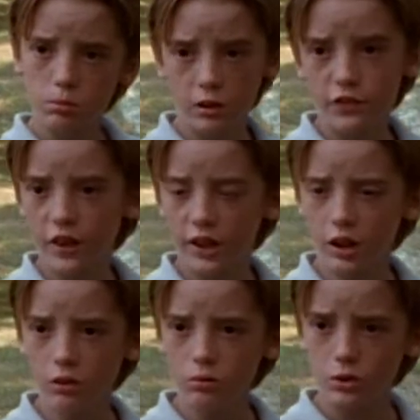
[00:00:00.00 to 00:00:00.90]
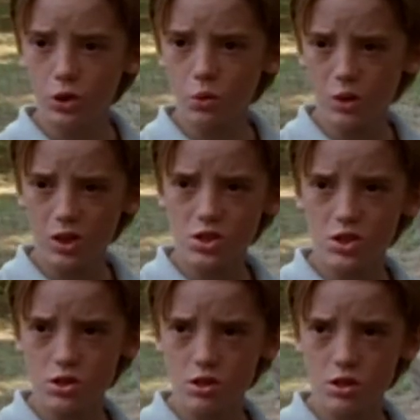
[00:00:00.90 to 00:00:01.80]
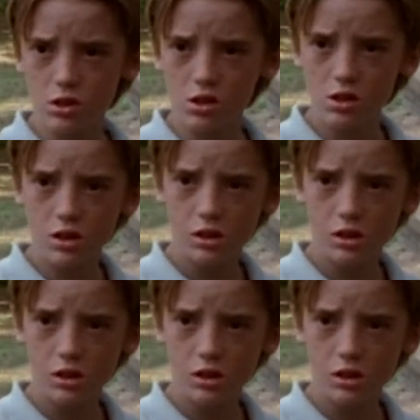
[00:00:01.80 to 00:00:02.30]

But if I don't, you ain't just as good.